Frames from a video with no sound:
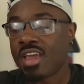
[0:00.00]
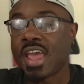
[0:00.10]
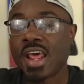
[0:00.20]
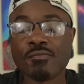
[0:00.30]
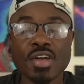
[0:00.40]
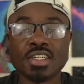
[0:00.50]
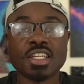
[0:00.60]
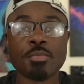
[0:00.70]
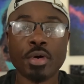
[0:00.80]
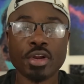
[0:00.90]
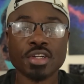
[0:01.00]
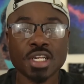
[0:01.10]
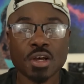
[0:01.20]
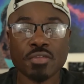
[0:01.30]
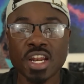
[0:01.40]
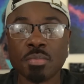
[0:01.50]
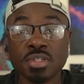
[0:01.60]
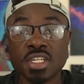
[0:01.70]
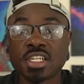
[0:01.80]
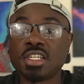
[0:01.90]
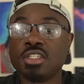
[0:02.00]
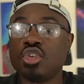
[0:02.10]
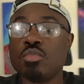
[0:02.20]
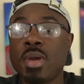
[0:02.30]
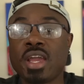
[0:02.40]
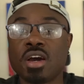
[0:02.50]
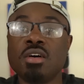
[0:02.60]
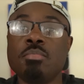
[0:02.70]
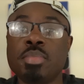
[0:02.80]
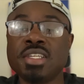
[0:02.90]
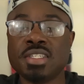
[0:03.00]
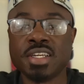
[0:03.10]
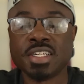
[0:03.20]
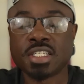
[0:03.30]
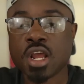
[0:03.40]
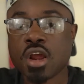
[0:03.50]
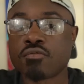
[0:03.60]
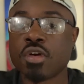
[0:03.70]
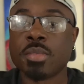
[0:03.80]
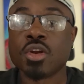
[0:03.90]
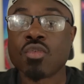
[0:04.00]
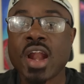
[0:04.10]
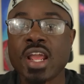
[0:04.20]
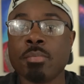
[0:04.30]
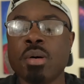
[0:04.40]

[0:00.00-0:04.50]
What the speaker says: and eventually put yourself in a position to make a business from your writing.